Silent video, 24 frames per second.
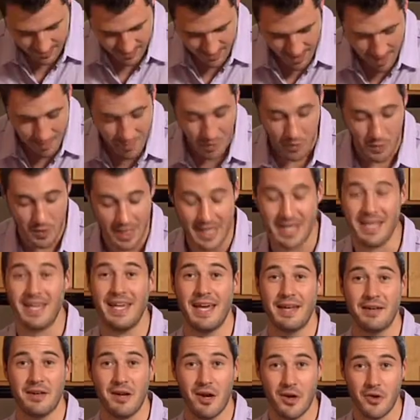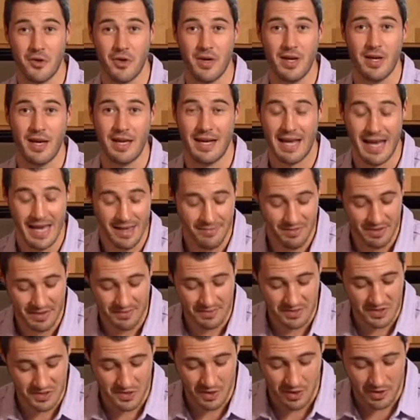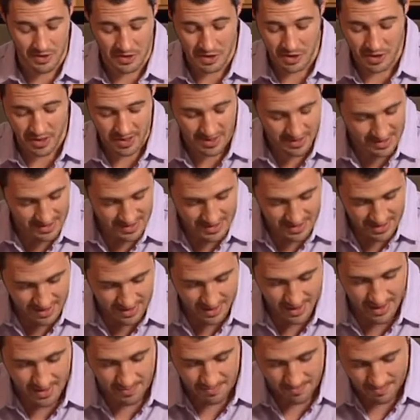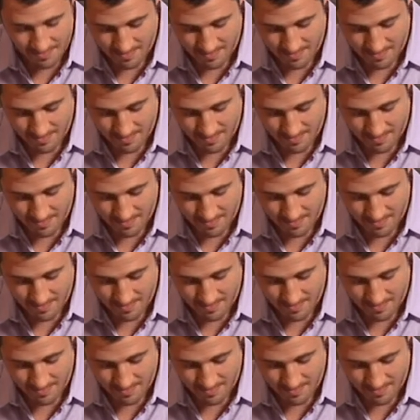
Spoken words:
I'm already getting hungry, and I haven't even started cooking this thing yet.